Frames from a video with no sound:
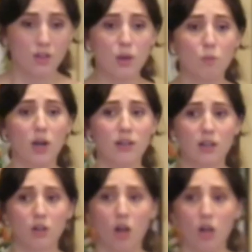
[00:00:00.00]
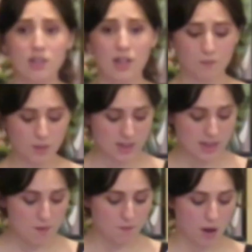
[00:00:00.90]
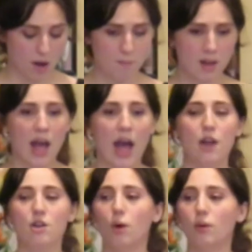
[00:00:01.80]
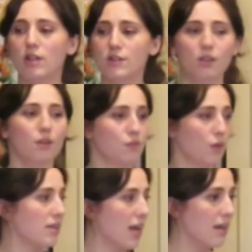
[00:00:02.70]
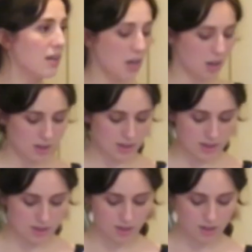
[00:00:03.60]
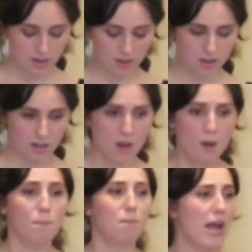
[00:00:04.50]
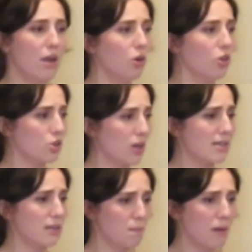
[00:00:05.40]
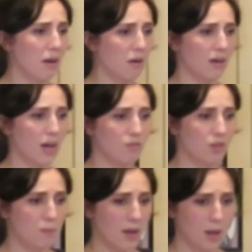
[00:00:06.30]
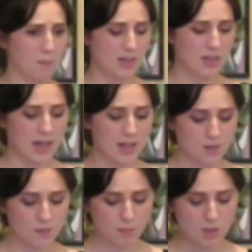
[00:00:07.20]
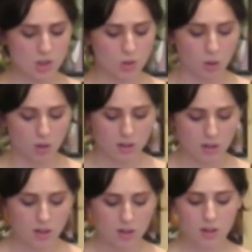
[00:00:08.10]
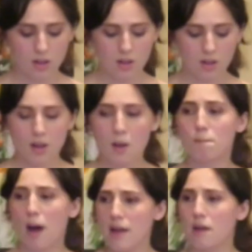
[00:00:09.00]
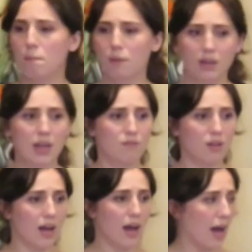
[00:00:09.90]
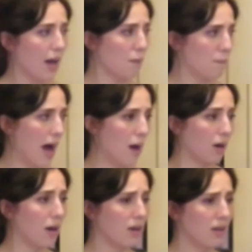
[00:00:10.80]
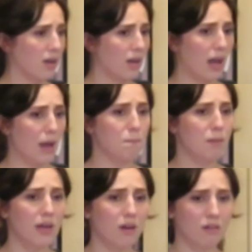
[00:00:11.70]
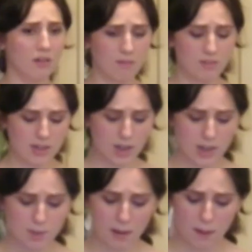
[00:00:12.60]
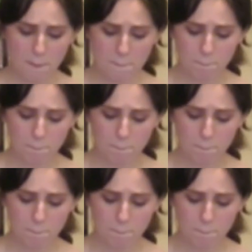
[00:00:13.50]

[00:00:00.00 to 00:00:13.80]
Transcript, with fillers: They worked at a call center for State Farm, had known each other for 10 years. Michael trusted Peter enough to pick up his kids from school. Mike believed in a higher power, and Peter loved his husband.